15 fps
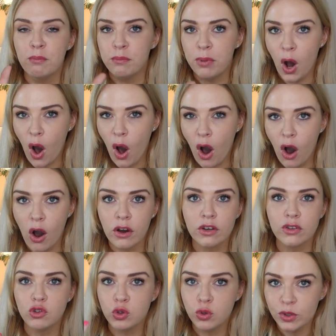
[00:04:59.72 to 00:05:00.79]

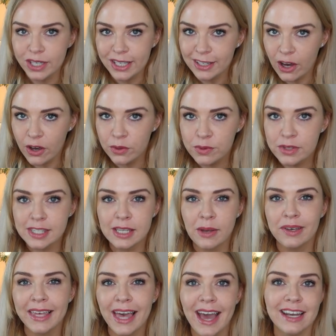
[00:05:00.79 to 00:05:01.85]
bark tree notes.
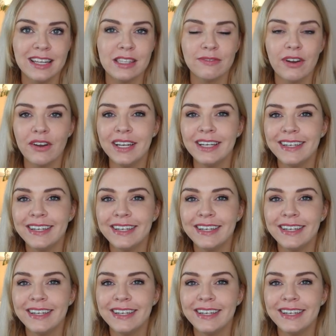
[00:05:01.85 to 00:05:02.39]
So again, it's very